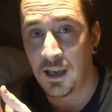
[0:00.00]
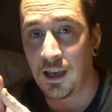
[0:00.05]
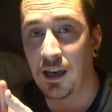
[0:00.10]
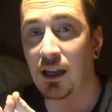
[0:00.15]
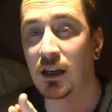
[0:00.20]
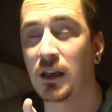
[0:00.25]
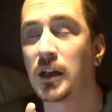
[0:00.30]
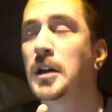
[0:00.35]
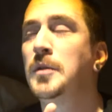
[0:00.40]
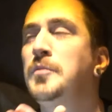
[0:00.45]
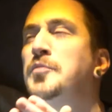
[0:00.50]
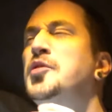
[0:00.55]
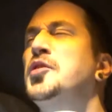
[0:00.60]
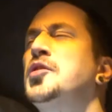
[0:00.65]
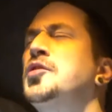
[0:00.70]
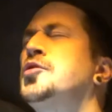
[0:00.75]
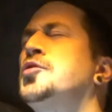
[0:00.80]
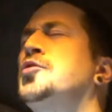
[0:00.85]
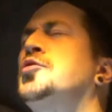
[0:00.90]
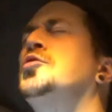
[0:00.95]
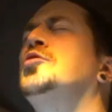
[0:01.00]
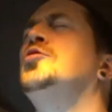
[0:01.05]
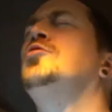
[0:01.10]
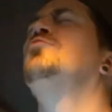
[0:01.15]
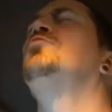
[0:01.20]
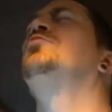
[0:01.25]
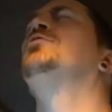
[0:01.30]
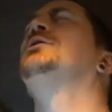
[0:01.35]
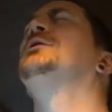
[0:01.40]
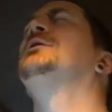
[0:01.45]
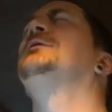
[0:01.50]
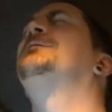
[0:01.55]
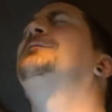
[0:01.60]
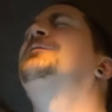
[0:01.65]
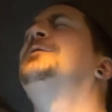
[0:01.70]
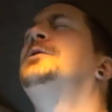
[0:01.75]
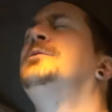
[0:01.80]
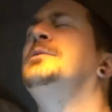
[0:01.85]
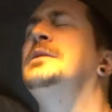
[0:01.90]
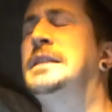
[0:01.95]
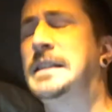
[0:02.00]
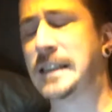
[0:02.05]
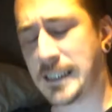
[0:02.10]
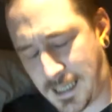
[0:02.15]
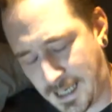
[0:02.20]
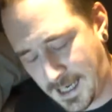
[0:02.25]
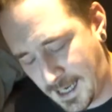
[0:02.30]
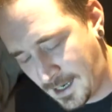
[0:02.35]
and I am just so looking forward to getting